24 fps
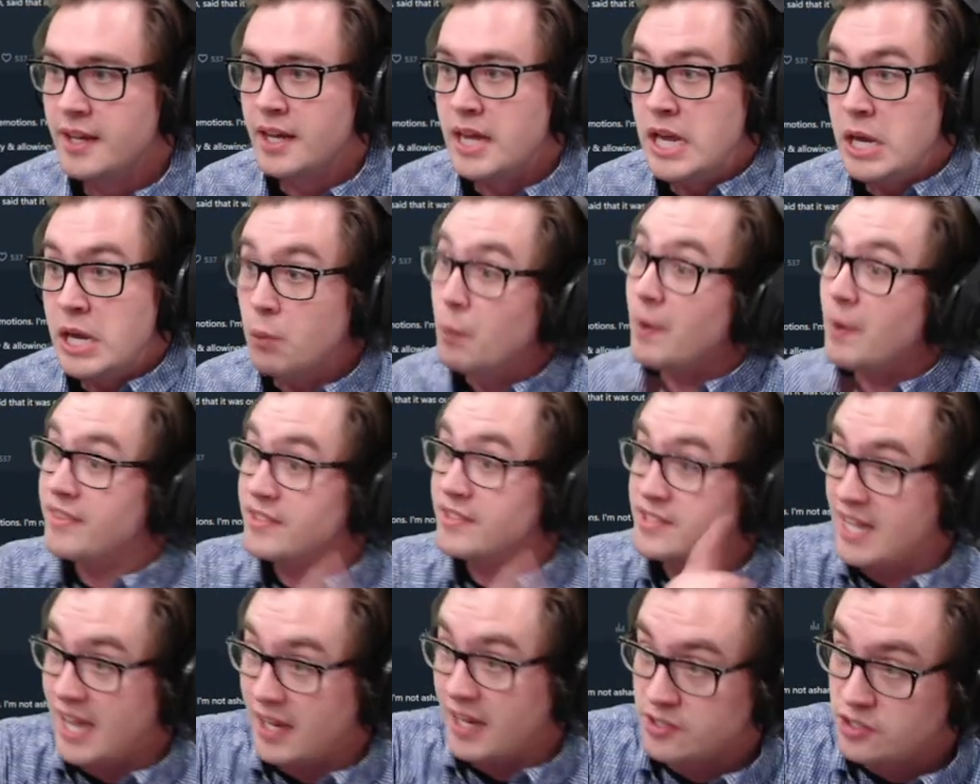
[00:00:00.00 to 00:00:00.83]
With
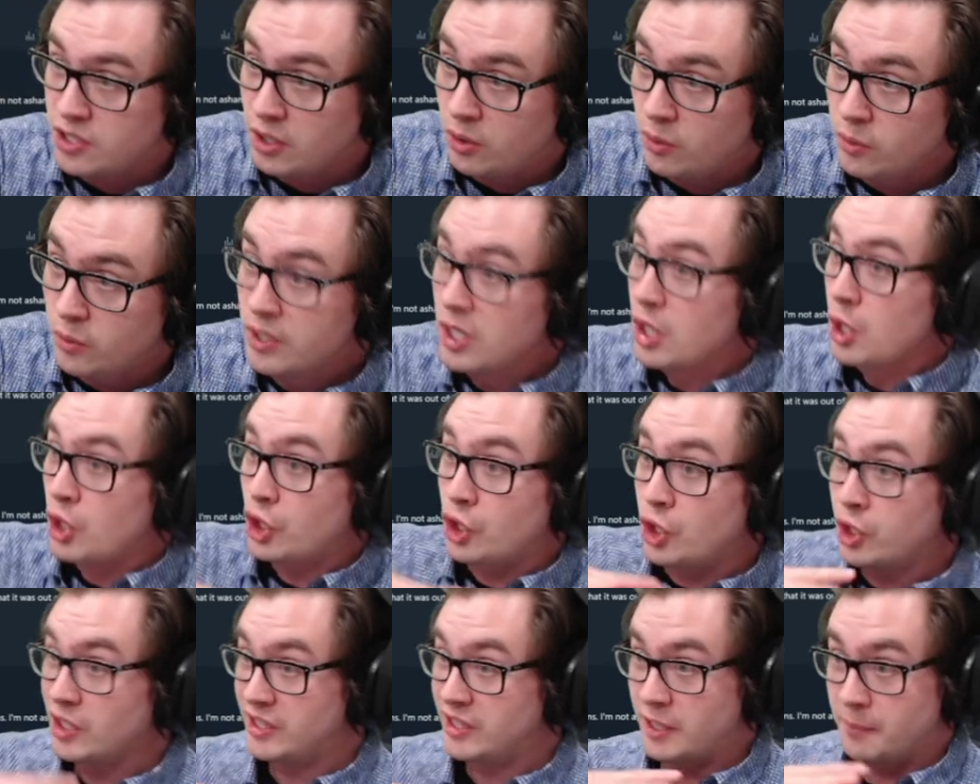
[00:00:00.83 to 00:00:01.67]
Tectone,
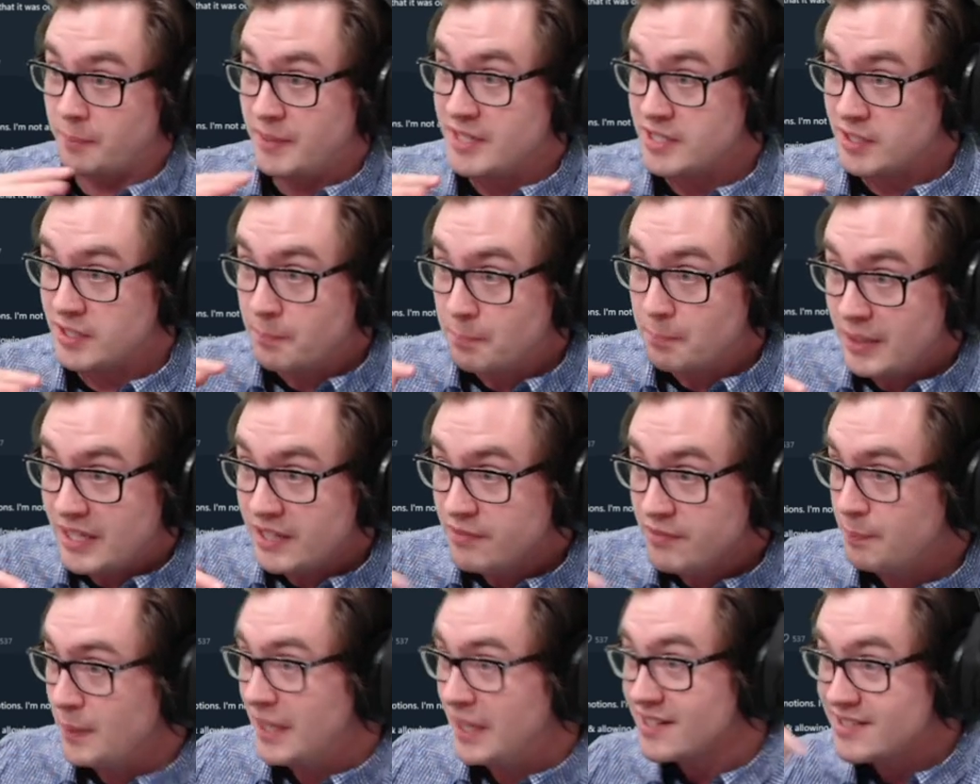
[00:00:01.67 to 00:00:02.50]
could there be some beef
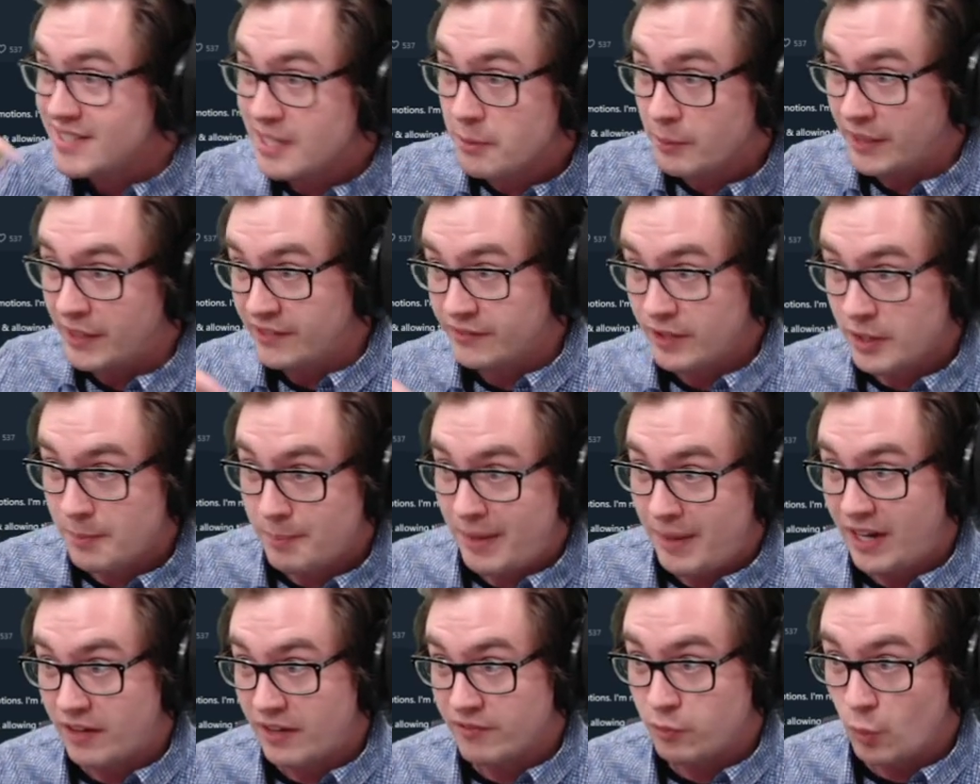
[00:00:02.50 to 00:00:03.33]
because they were giving it
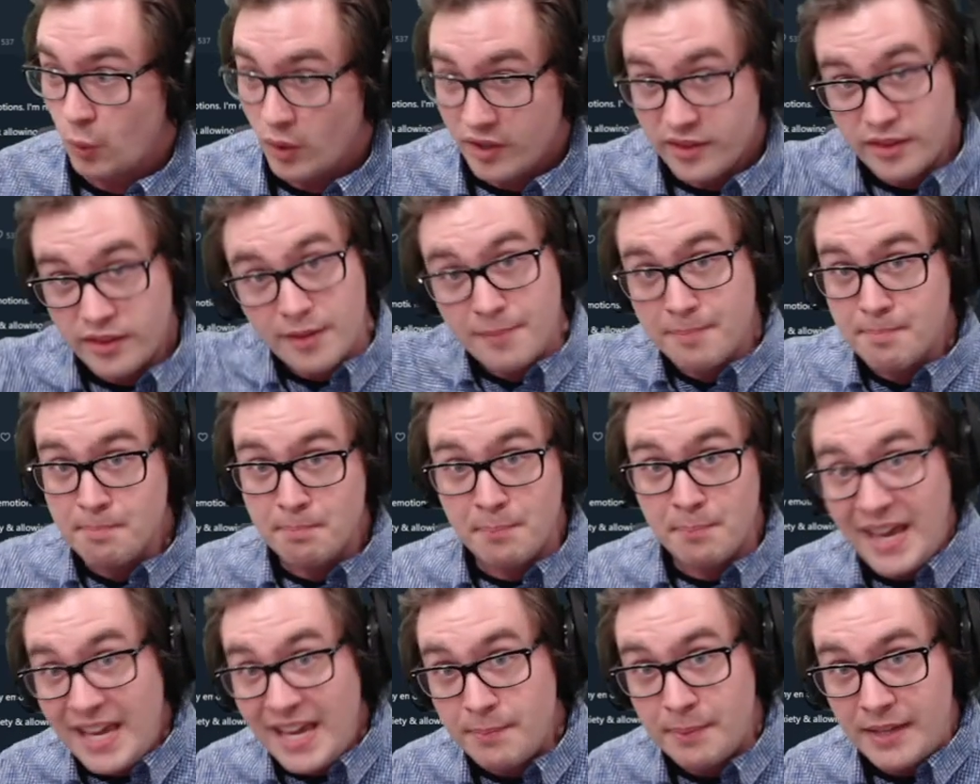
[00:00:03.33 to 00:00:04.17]
back and forth?
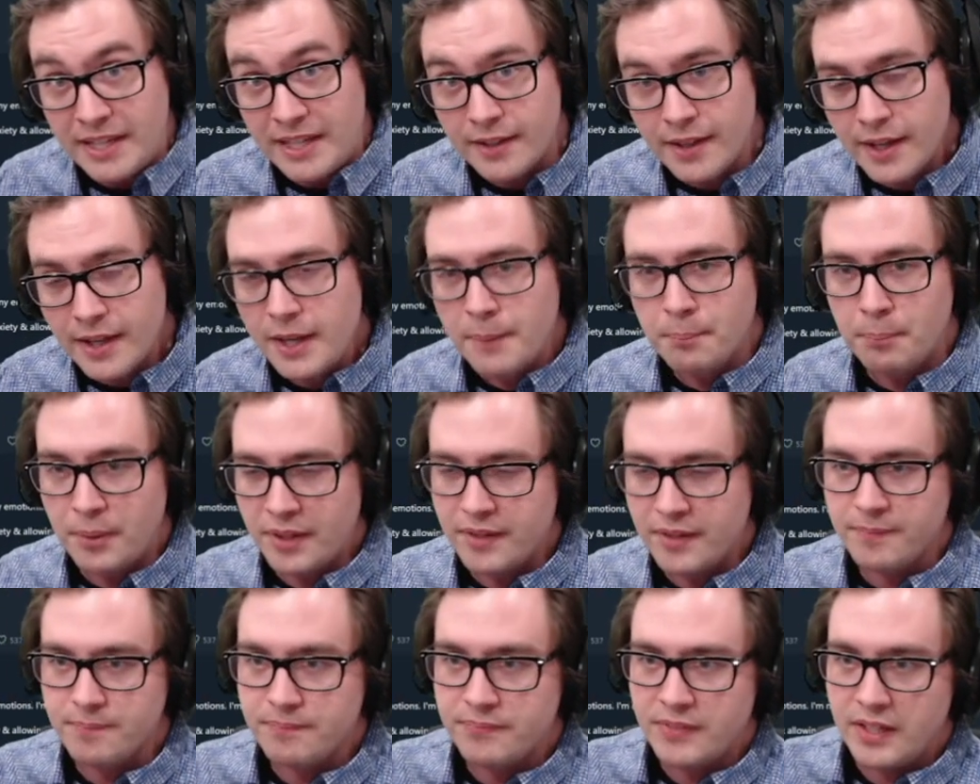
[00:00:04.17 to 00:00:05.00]
Maybe. But
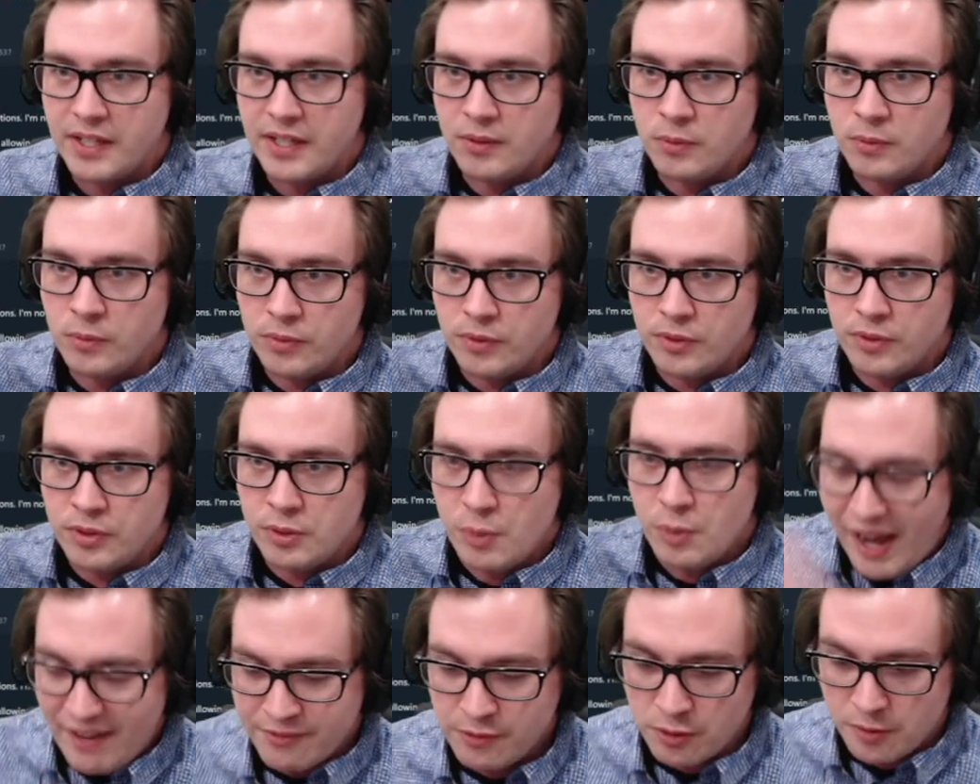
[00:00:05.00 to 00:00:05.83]
you
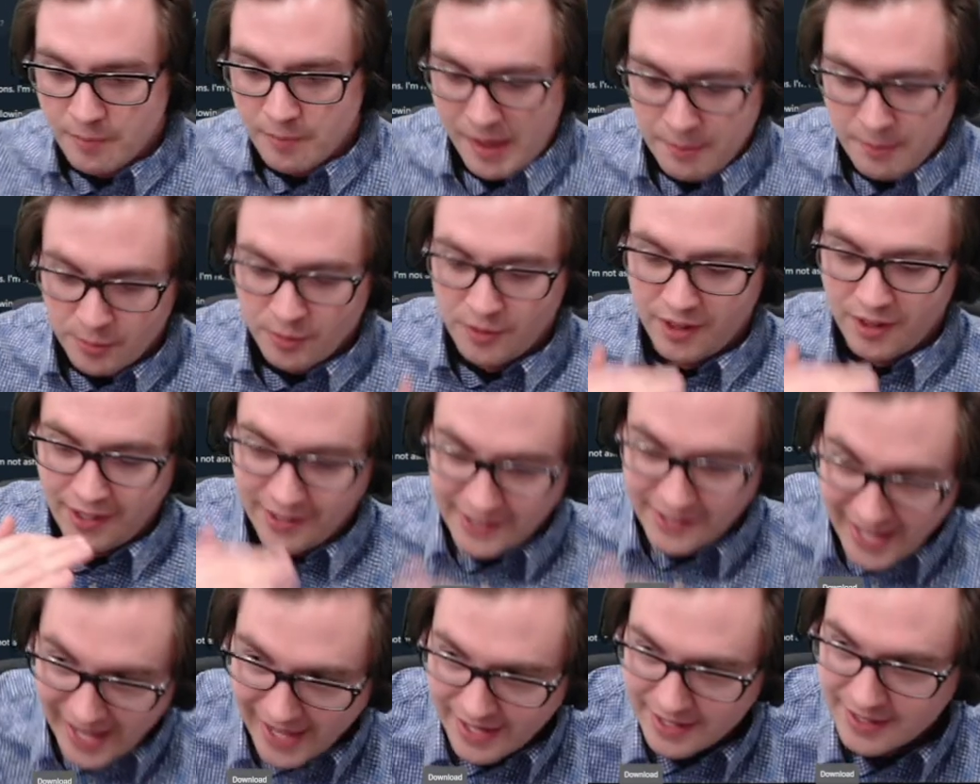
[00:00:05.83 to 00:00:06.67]
have to remember,
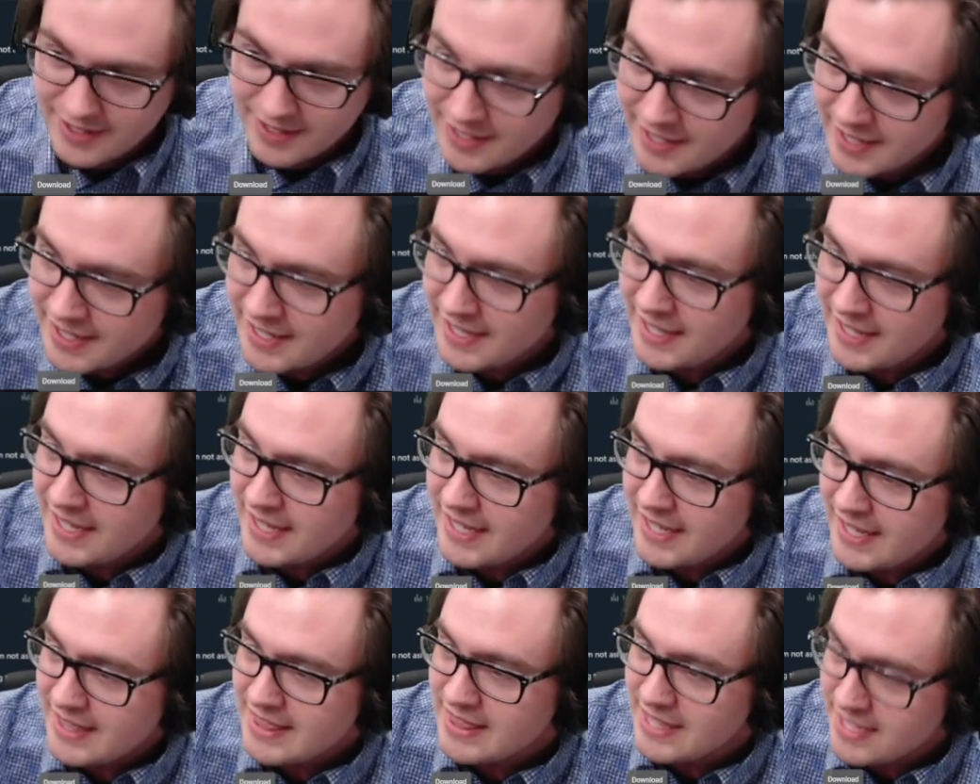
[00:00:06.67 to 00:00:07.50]
again,
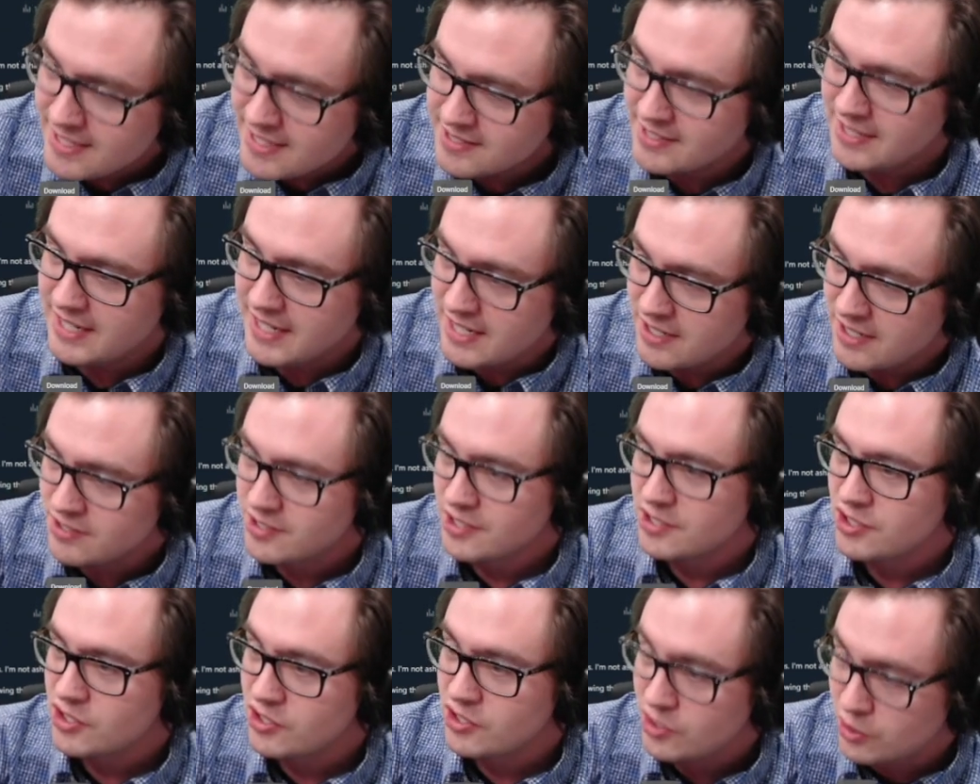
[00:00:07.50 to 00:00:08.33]
this is
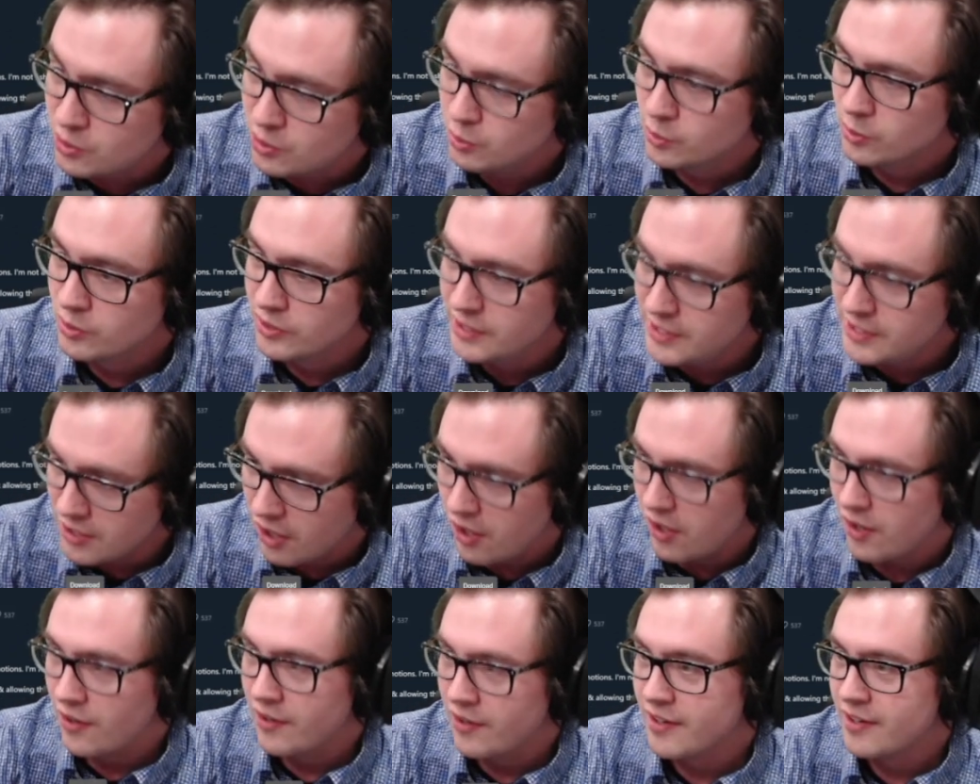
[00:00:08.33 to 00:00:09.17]

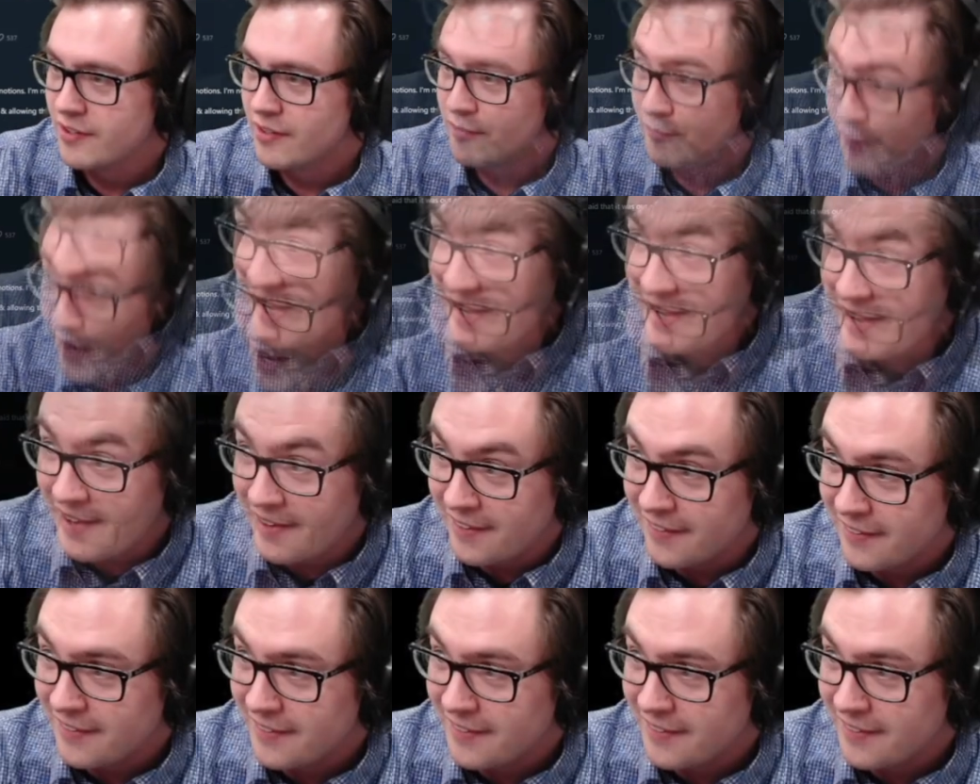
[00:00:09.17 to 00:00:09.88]
schoolyard fighting.